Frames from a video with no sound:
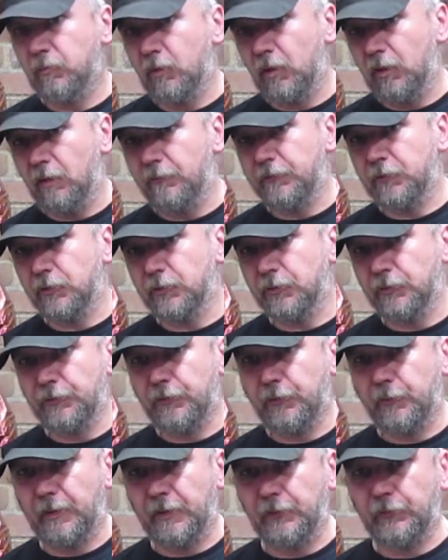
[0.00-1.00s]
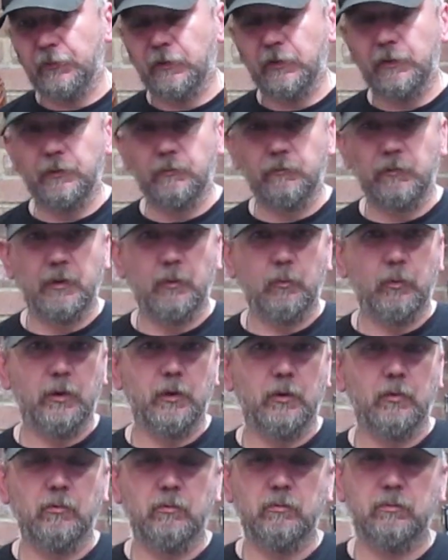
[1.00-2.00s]
where I've gone on to basically the rear
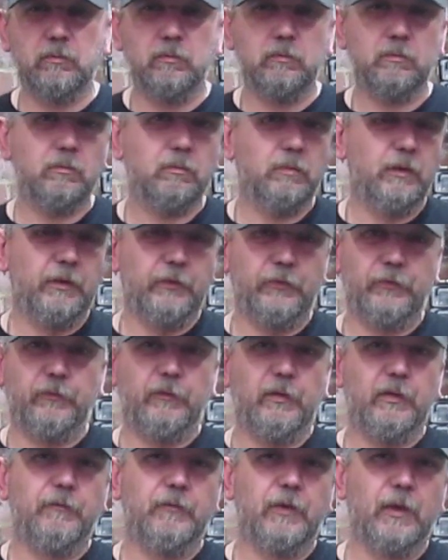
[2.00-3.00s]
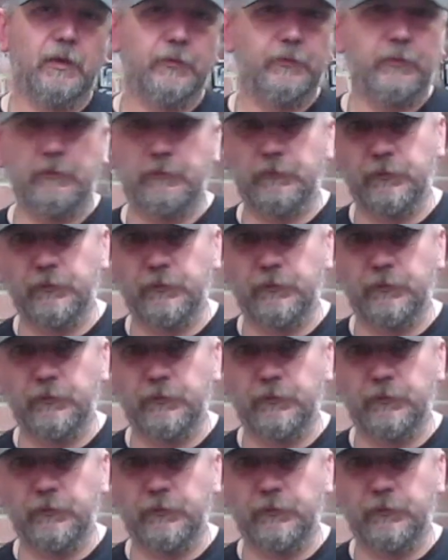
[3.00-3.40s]
wheel, it's deviated